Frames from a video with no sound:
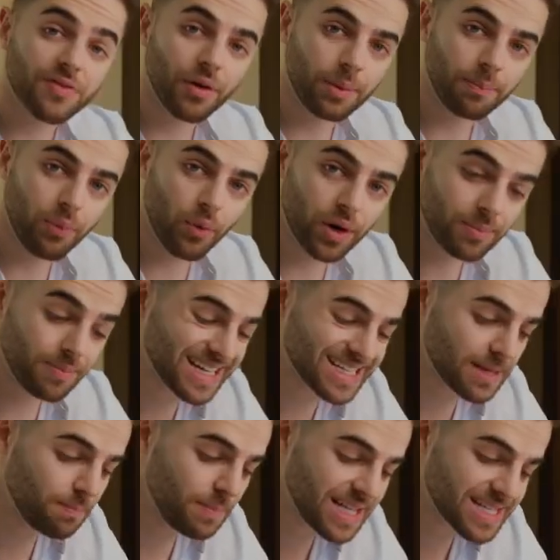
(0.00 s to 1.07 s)
very important
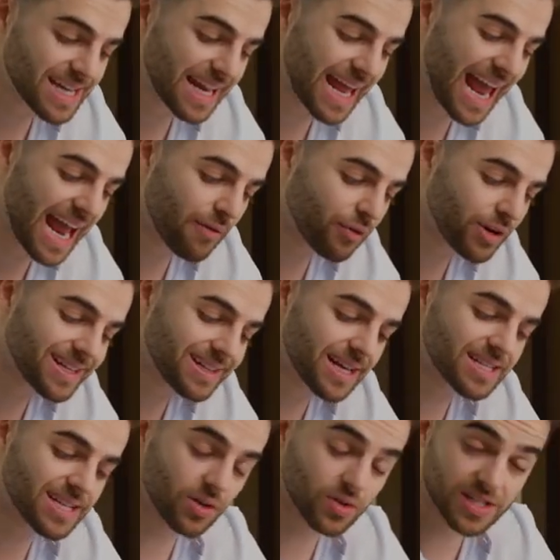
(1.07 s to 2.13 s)
because it means that everything
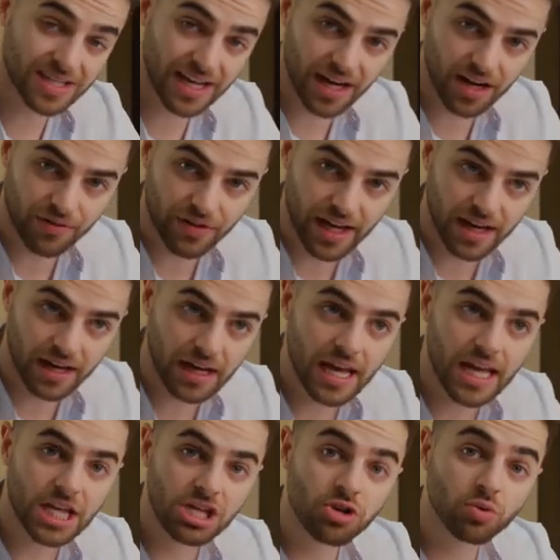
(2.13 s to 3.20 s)
that's outside of it,
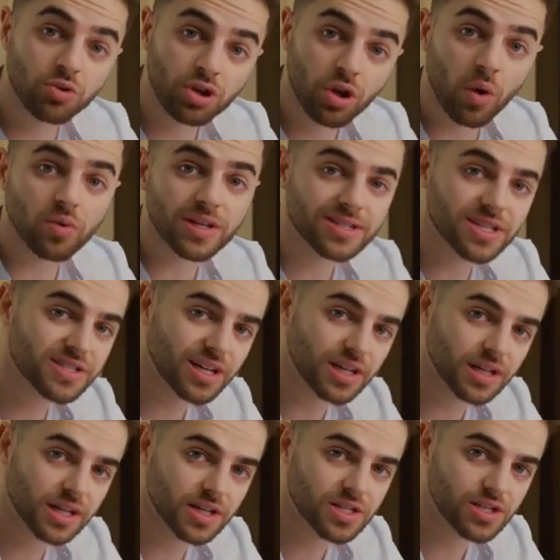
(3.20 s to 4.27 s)
you don't
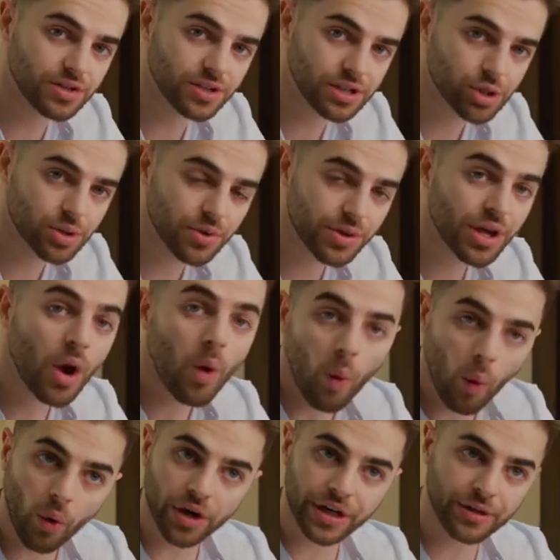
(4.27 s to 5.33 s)
necessarily consider it truth,
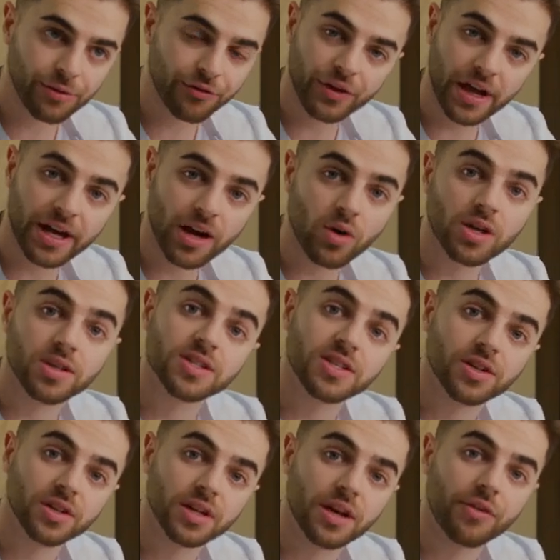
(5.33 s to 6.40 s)
or you flat out
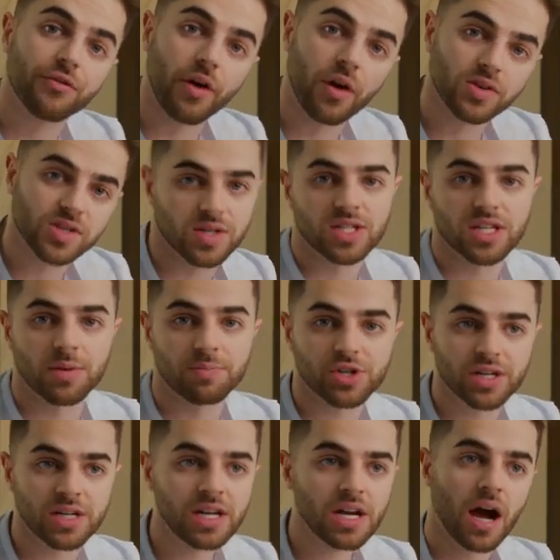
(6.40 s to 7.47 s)
consider it a false
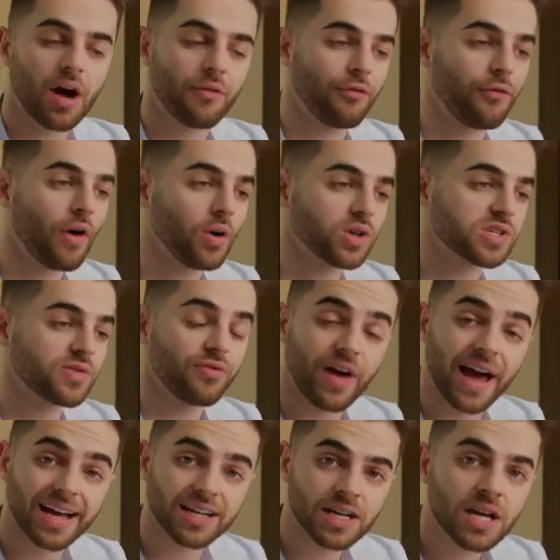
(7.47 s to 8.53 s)
assumption, a false
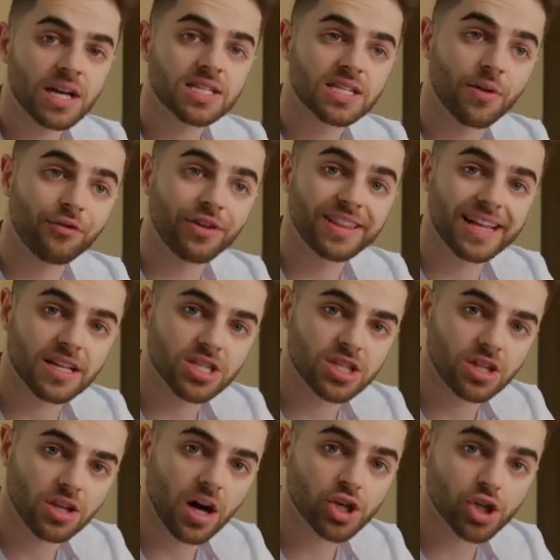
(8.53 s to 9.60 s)
fact, something that's
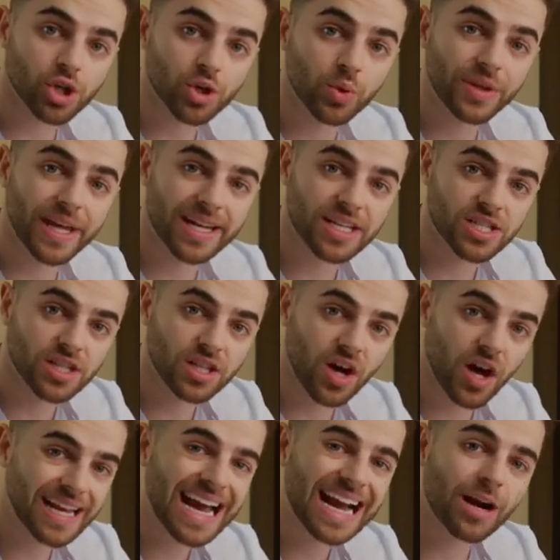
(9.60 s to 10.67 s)
not true, that is
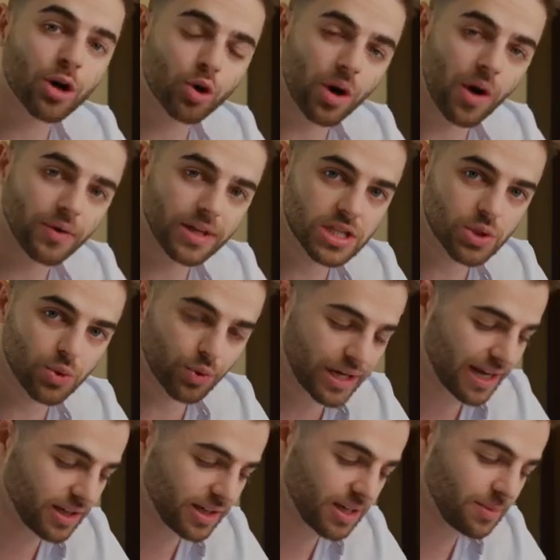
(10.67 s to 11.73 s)
not grounded to
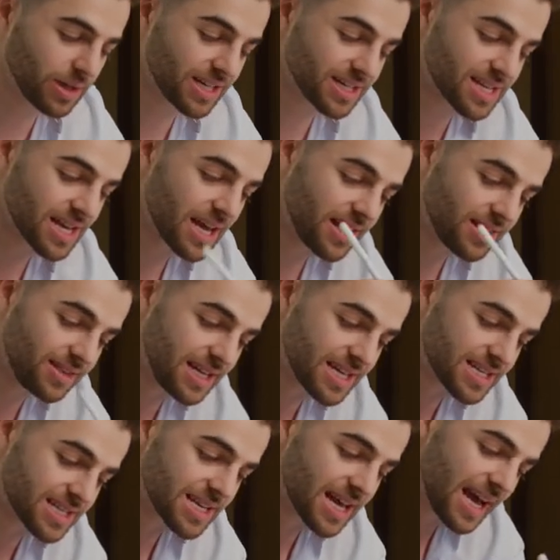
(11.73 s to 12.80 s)
reality. Because
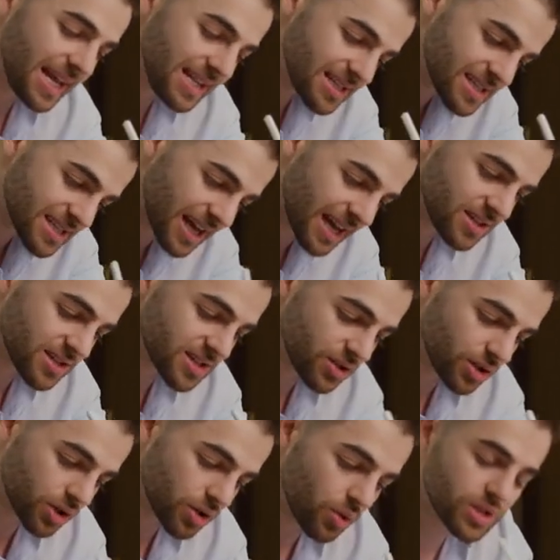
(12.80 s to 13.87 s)
this, inside the
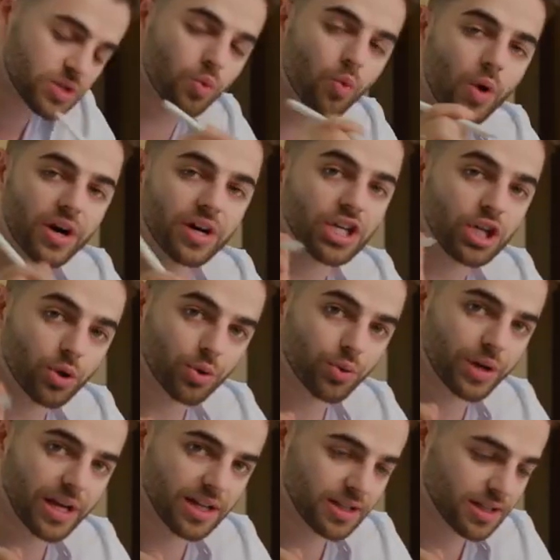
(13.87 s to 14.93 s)
circle, is where your
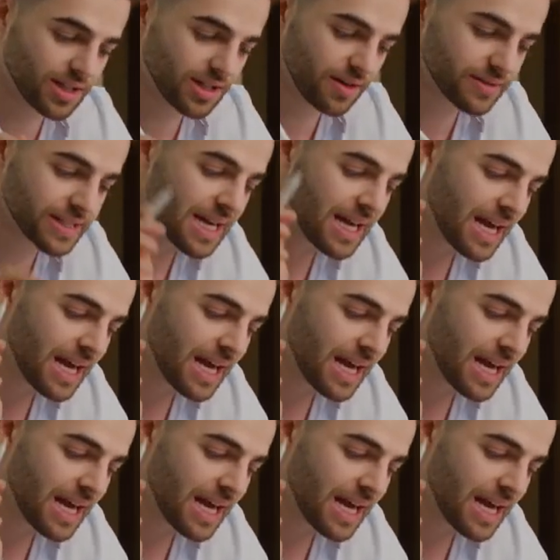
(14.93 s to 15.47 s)
reality lives.